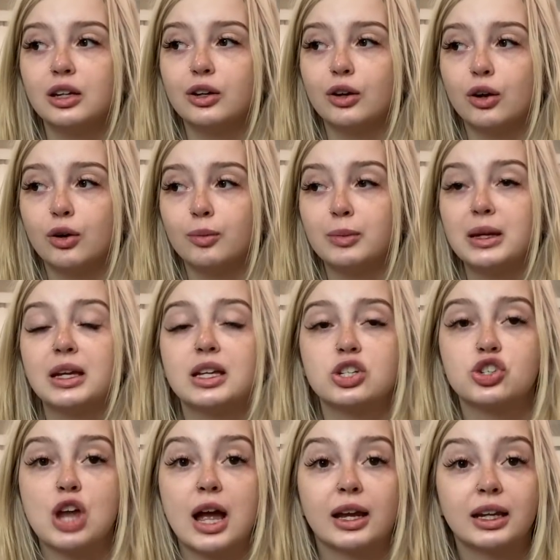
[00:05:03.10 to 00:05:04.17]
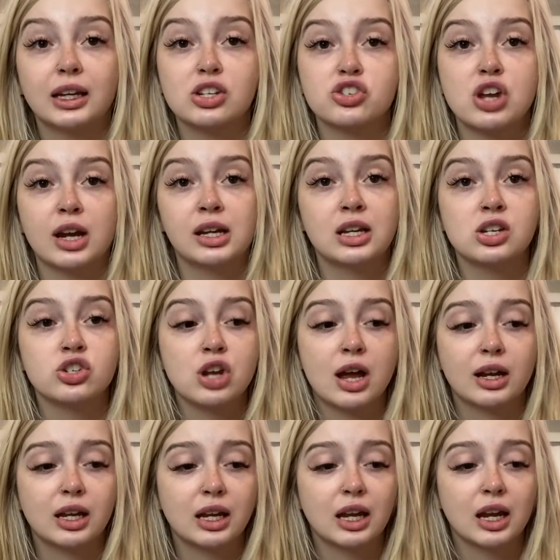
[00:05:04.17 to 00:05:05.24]
You know, me checking
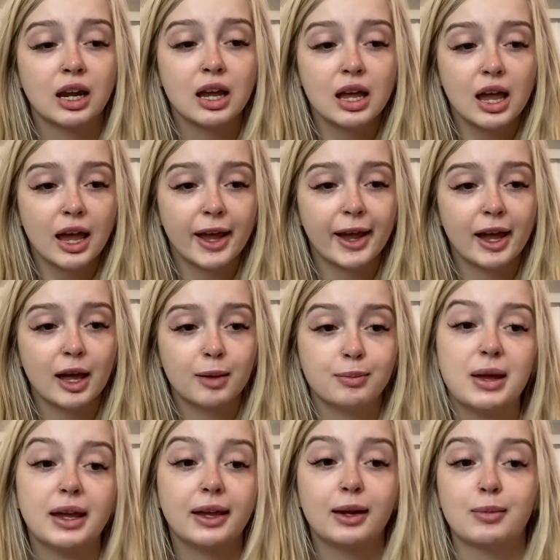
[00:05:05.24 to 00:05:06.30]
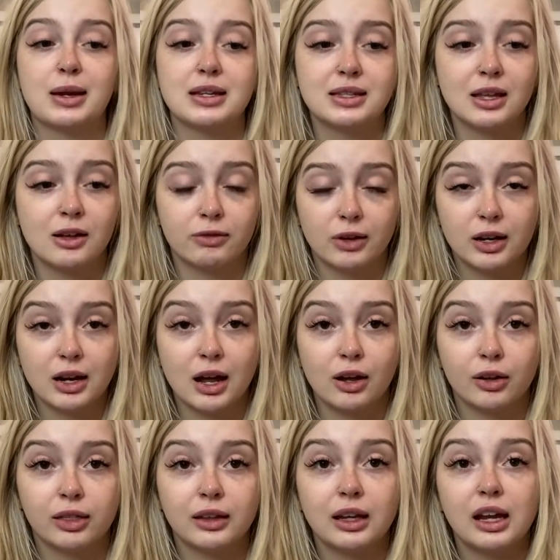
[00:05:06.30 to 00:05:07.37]
and making myself
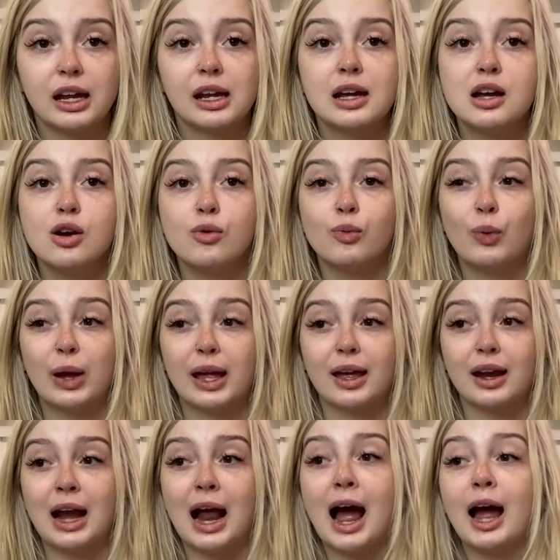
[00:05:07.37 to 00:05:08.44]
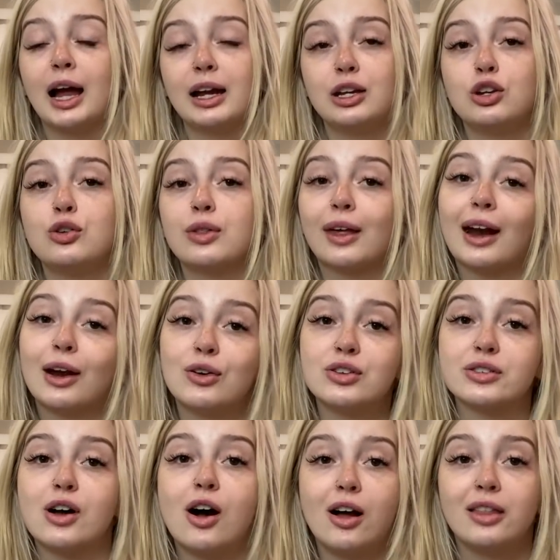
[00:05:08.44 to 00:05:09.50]
unhealthy when I knew that I
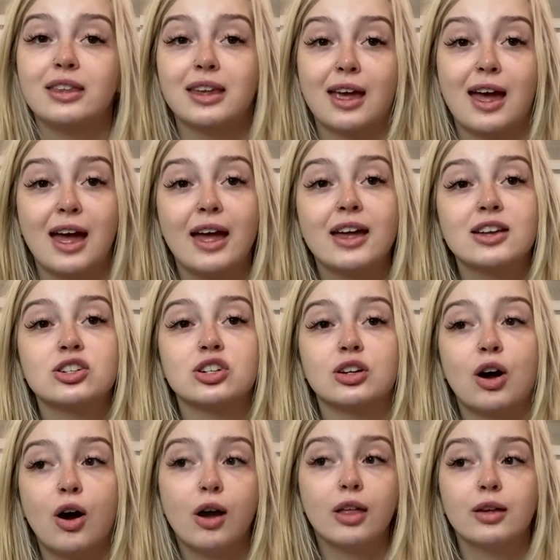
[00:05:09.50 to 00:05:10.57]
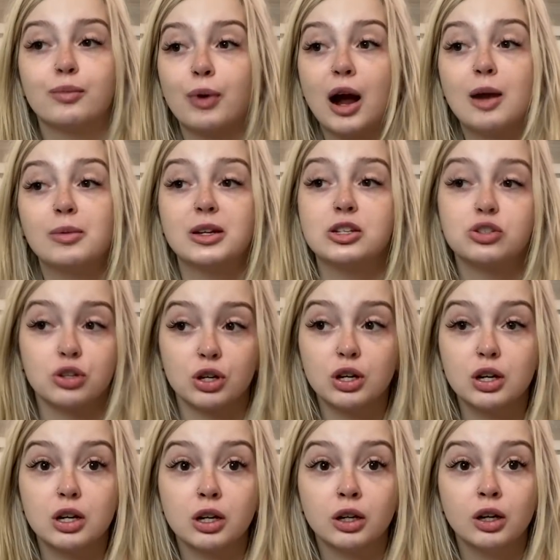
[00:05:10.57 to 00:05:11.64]
was on the edge, and all it probably
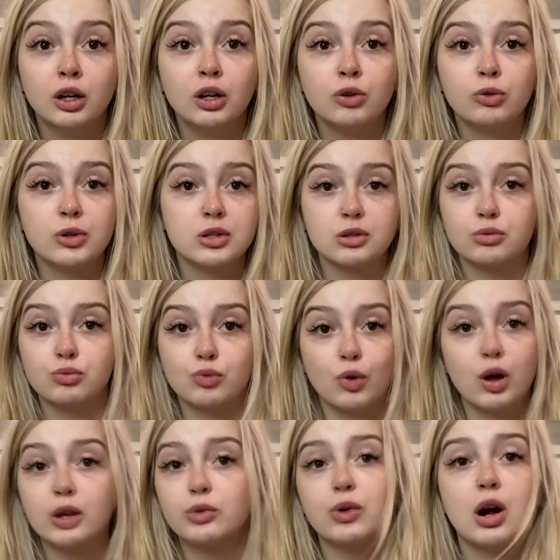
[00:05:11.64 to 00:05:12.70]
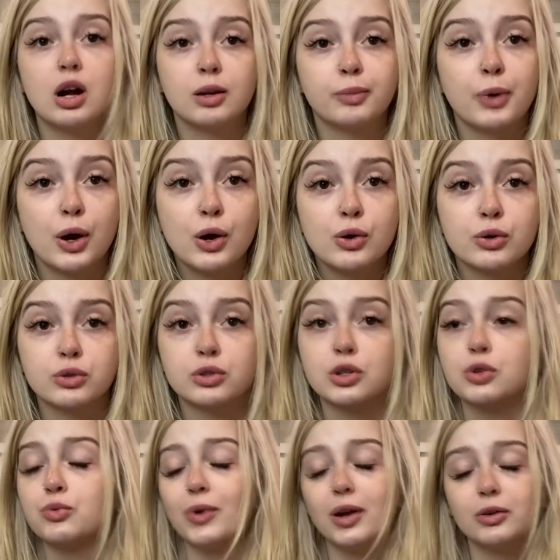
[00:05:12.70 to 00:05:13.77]
took was one wrong post
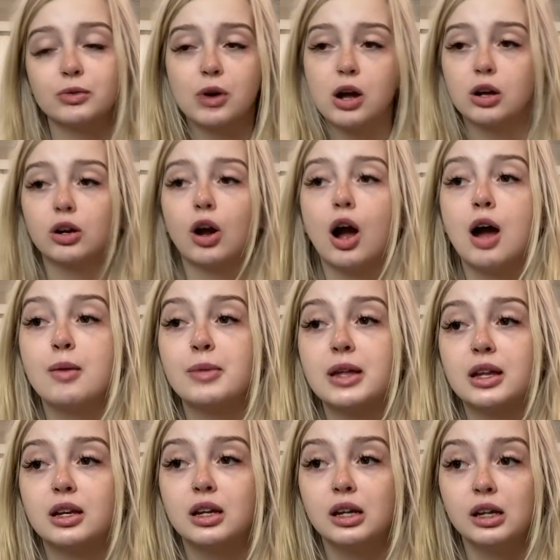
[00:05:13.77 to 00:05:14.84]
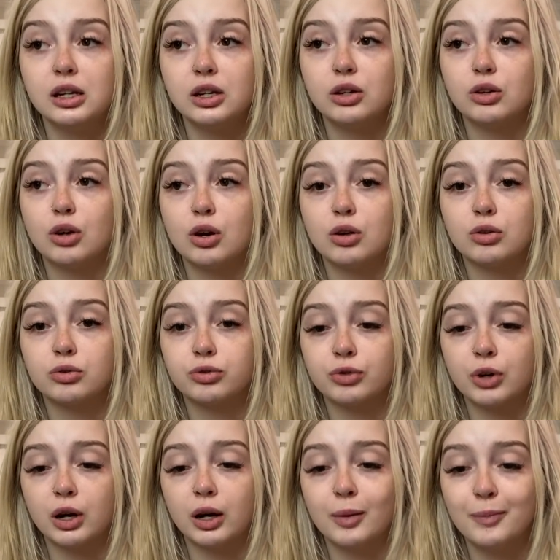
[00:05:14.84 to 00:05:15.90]
or one wrong comment, you know,
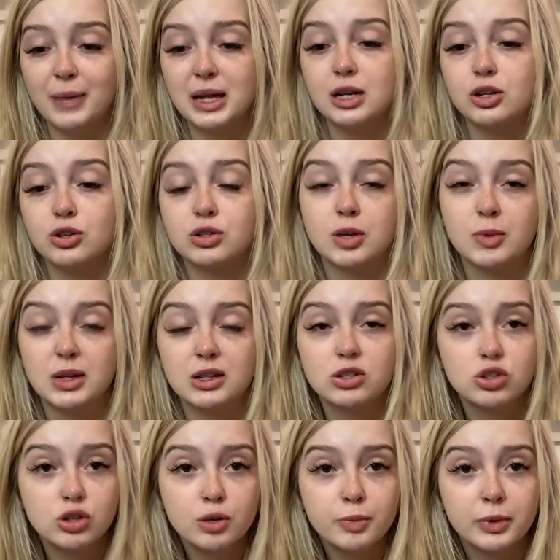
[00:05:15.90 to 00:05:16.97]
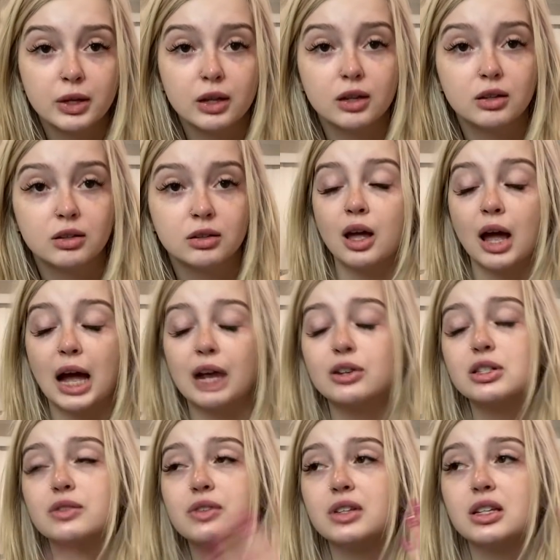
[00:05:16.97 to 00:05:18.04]
for me to do something stupid. I
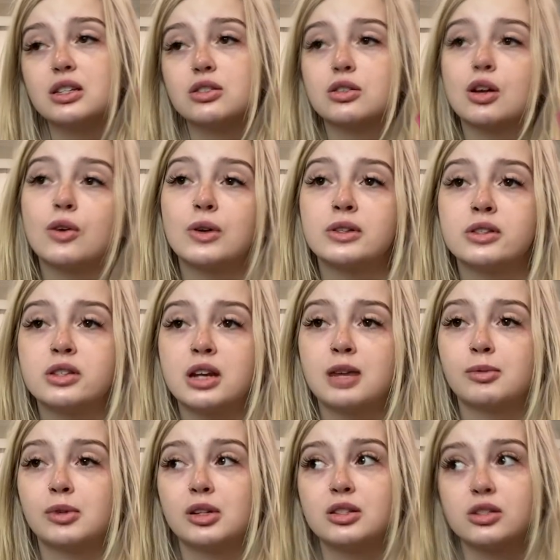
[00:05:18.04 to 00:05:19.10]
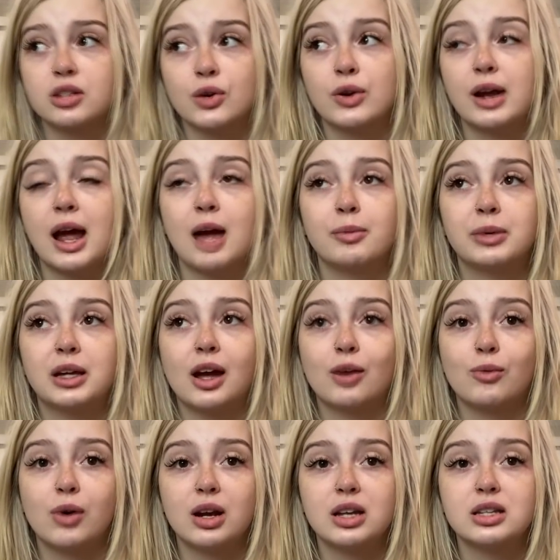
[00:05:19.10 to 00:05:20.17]
was feeling so unstable and so unhappy. I
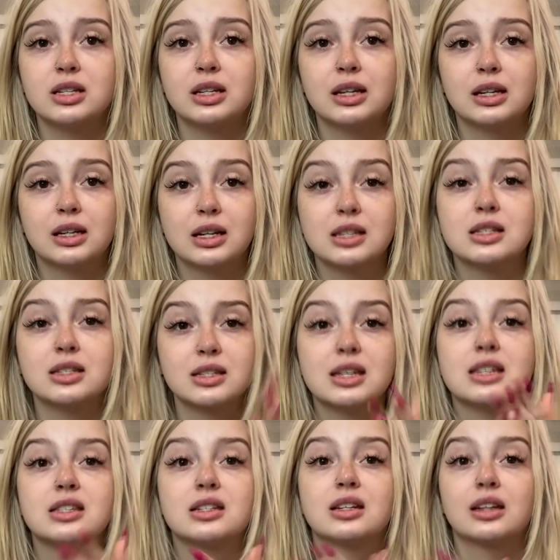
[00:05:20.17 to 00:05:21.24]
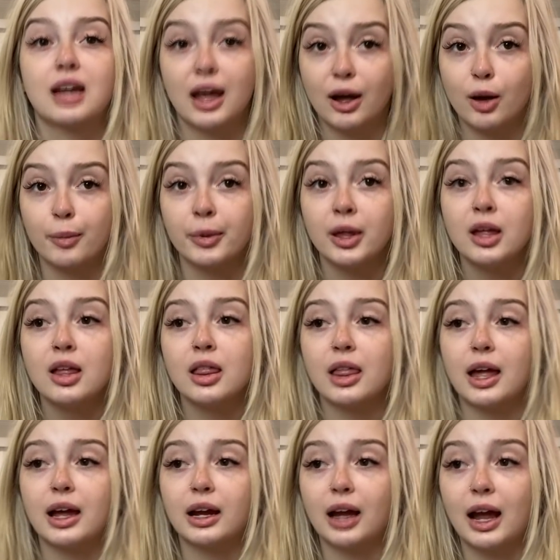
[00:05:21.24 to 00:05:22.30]
wanted to get consistent help.
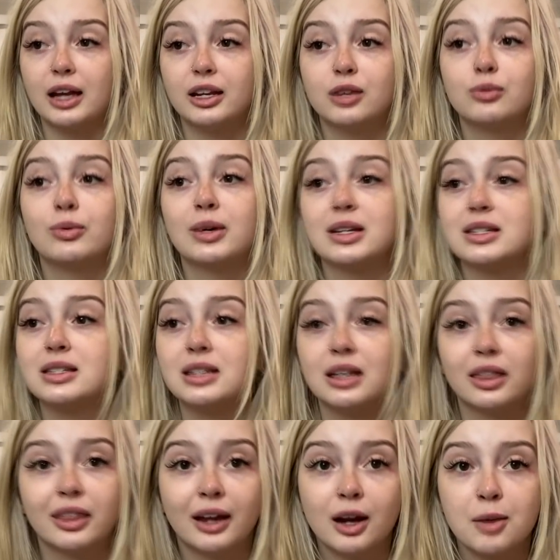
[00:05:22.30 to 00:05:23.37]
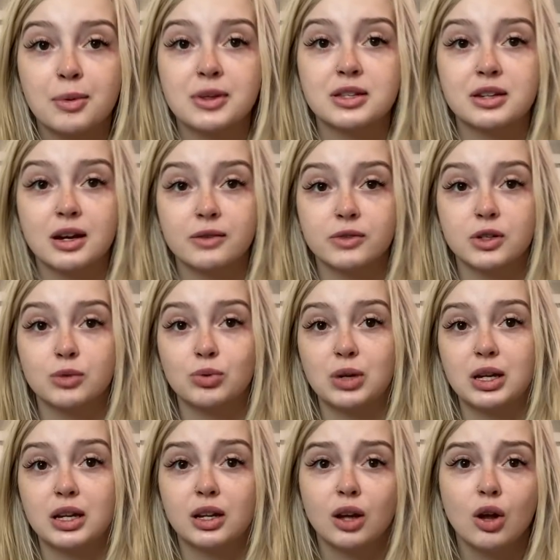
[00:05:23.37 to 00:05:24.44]
Like, I didn't want to see a therapist every
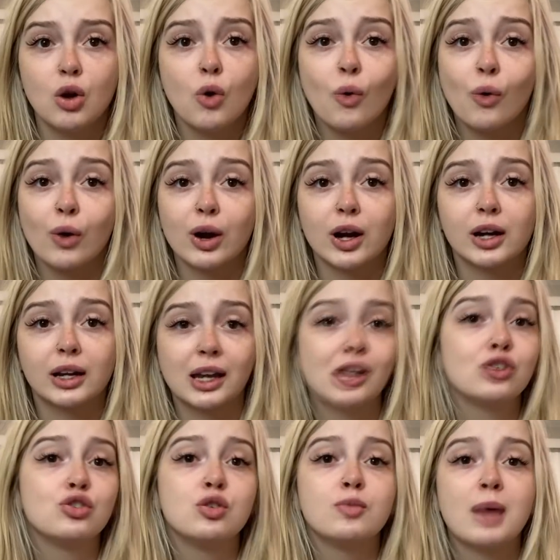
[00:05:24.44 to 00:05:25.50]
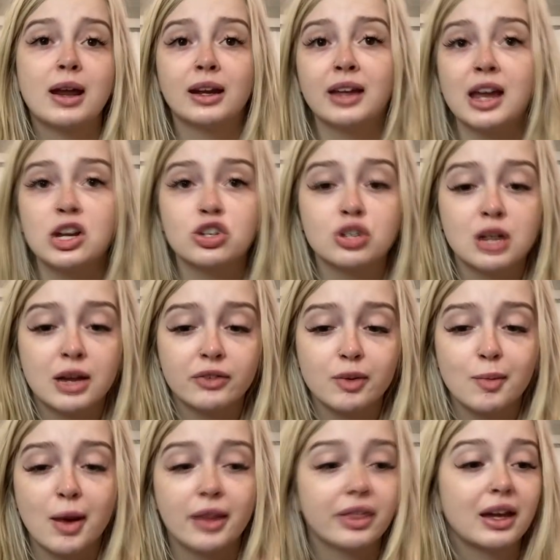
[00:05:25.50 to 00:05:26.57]
week or get new medication
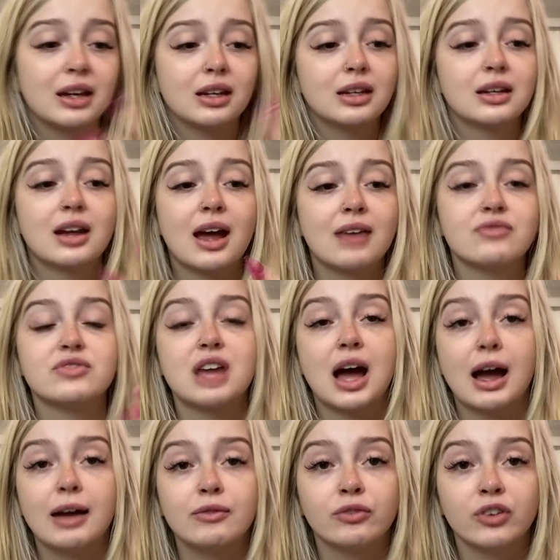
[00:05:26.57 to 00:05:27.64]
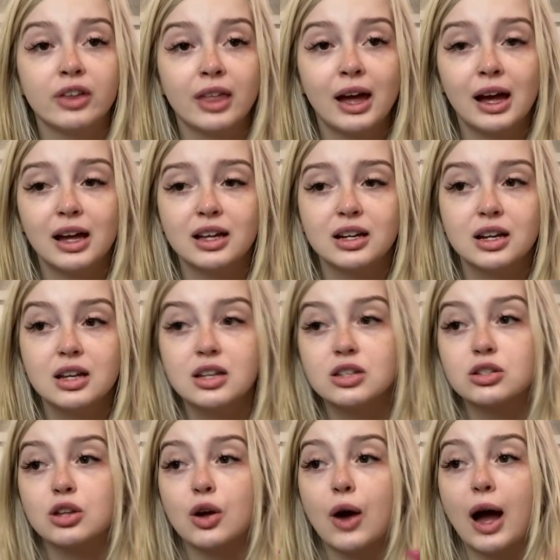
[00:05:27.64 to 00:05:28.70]
every month. I didn't have time for that.
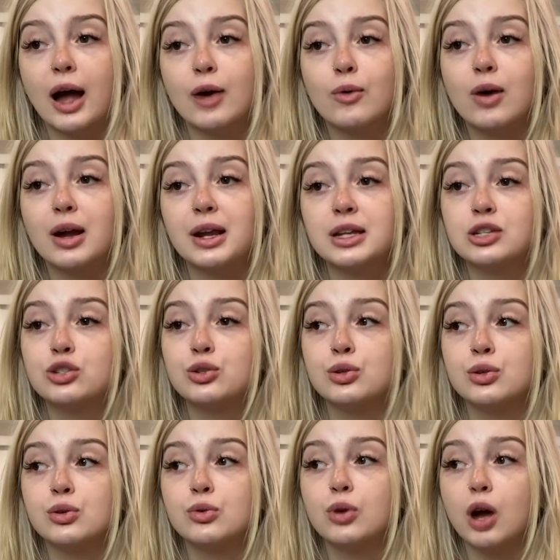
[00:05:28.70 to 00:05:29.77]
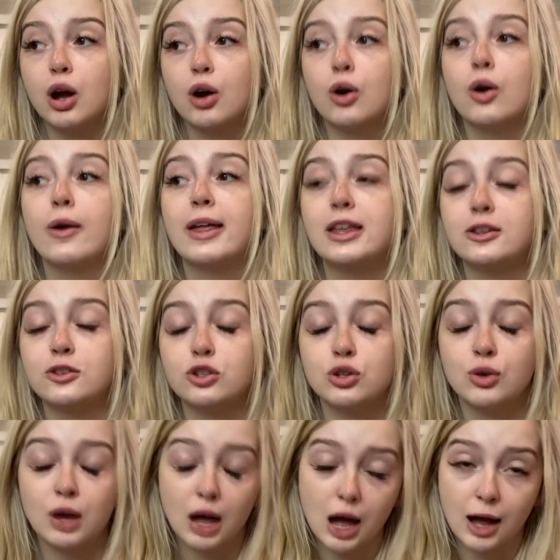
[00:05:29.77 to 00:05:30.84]
So I wanted to go
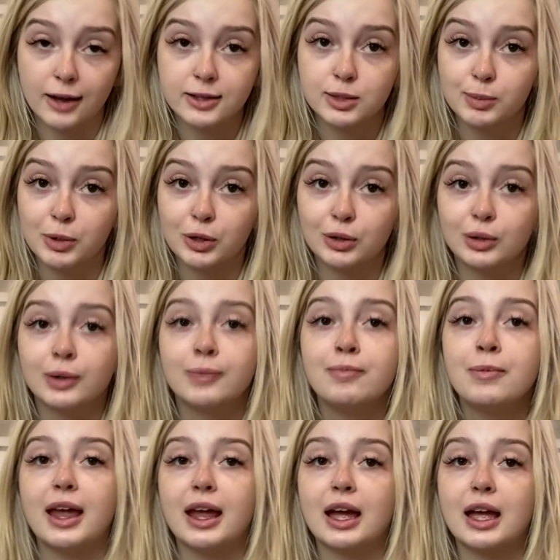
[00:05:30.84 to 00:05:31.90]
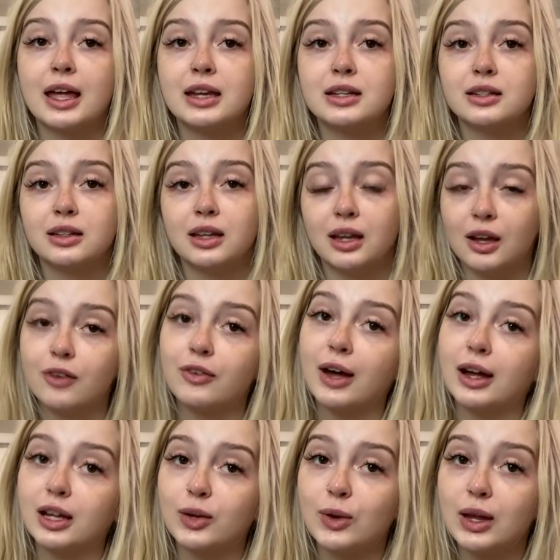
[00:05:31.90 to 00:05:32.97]
into a hospital and get
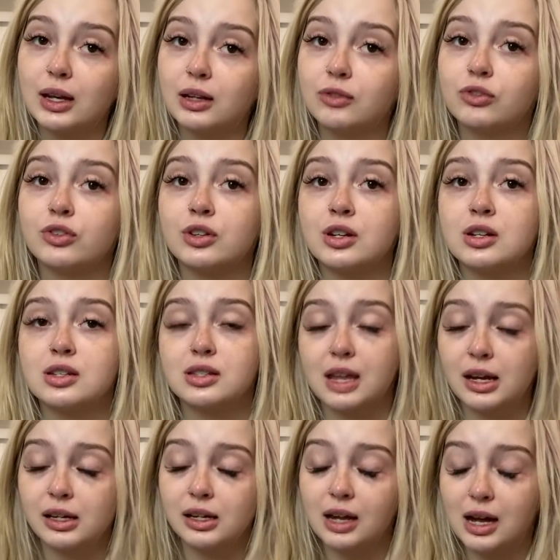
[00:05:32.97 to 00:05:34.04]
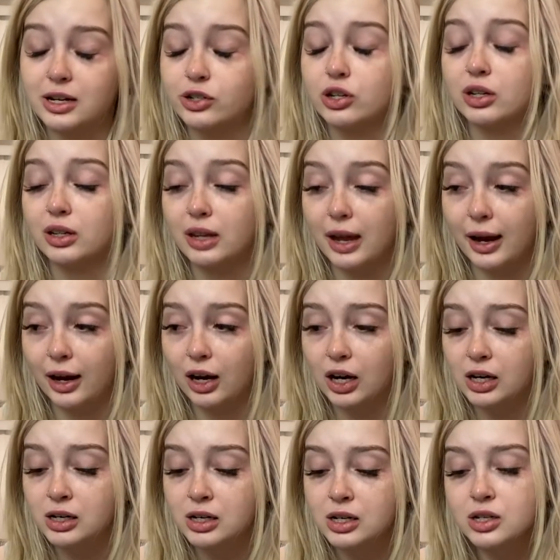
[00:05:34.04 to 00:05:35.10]
evaluated for psychiatric
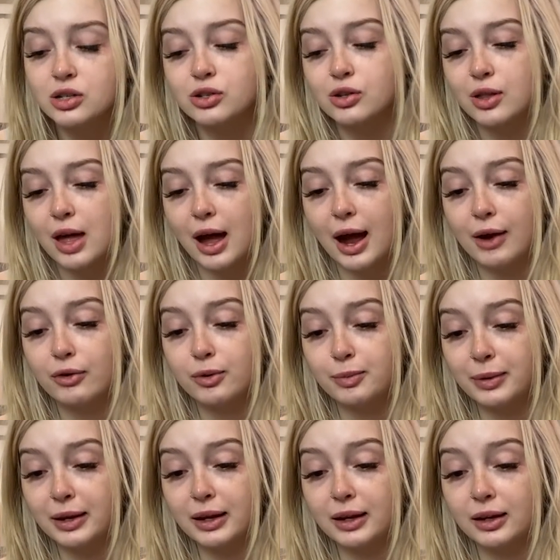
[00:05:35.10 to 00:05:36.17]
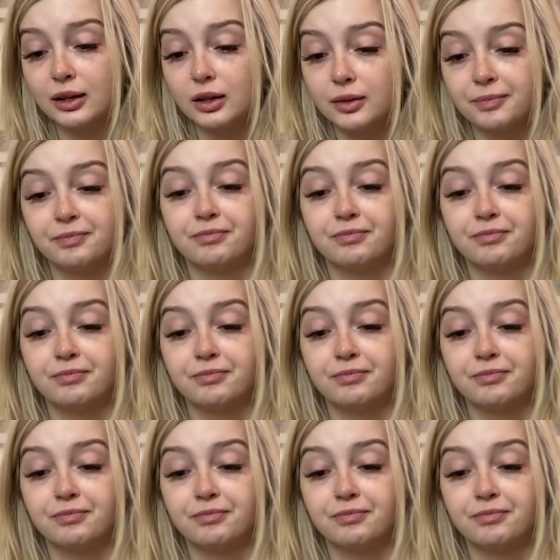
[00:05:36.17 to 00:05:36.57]
care so that I would be